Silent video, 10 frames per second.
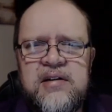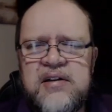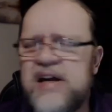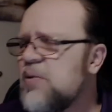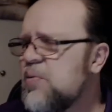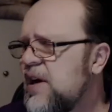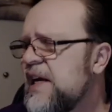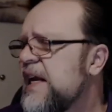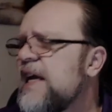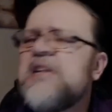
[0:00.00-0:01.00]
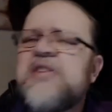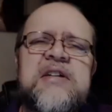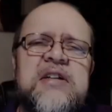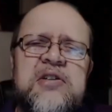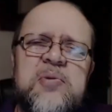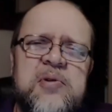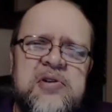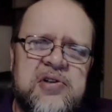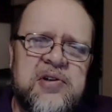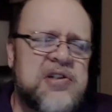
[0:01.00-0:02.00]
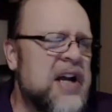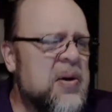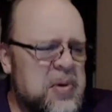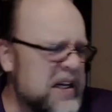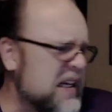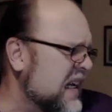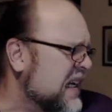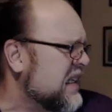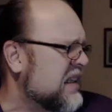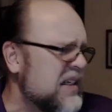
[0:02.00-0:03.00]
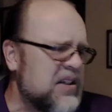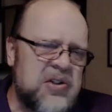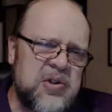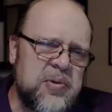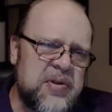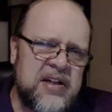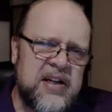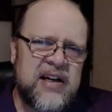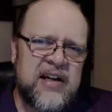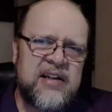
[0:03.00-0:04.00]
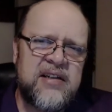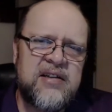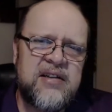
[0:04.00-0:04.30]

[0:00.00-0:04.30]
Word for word: Not wanting anything to do with church, not wanting anything to do with God.